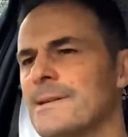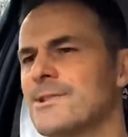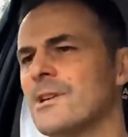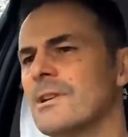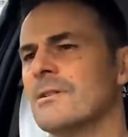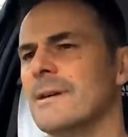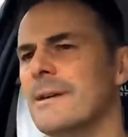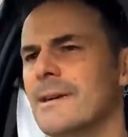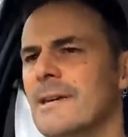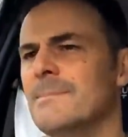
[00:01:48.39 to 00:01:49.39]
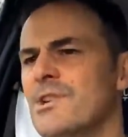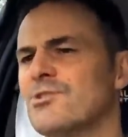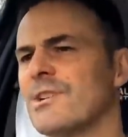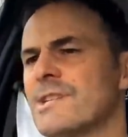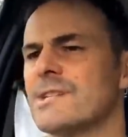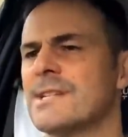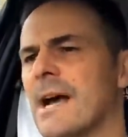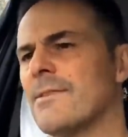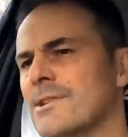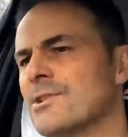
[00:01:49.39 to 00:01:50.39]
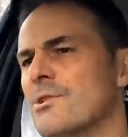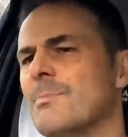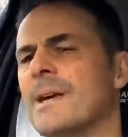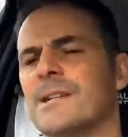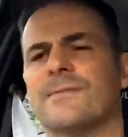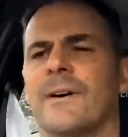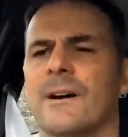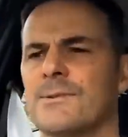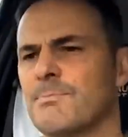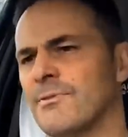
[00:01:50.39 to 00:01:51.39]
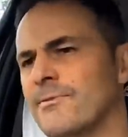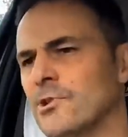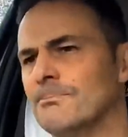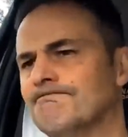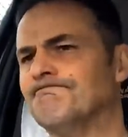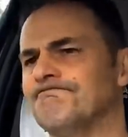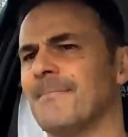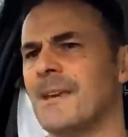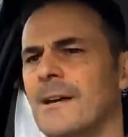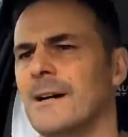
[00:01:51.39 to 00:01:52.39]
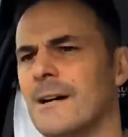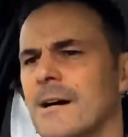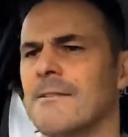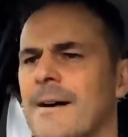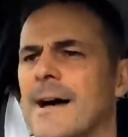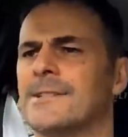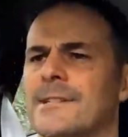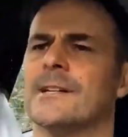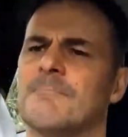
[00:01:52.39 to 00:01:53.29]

So it'll be interesting to see how these new PS5s perform. I've had